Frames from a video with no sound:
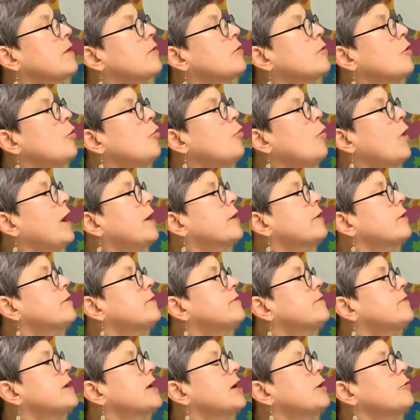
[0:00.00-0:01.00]
The
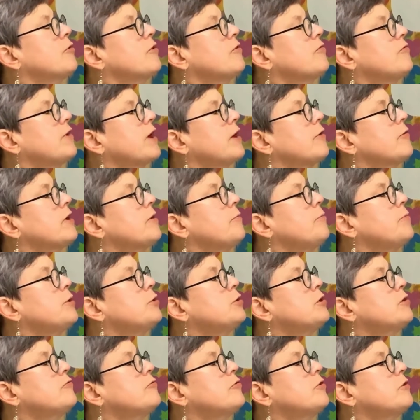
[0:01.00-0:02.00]
waters there were very
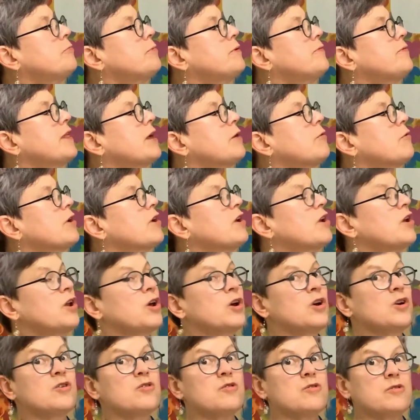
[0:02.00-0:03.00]
beautiful, but they were
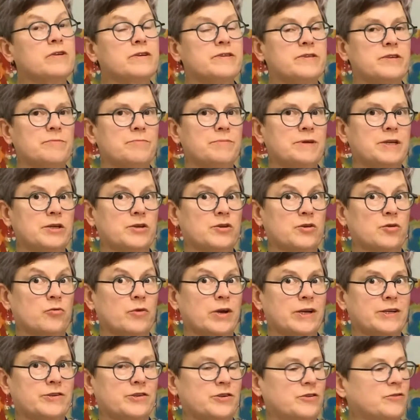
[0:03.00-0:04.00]
known to be
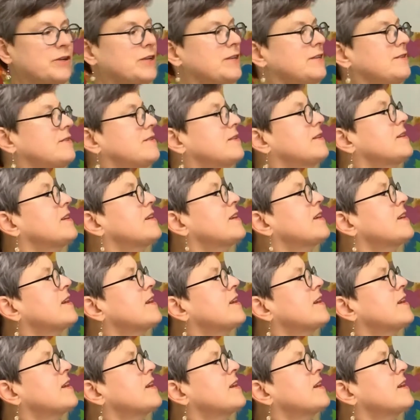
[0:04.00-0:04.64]
treacherous.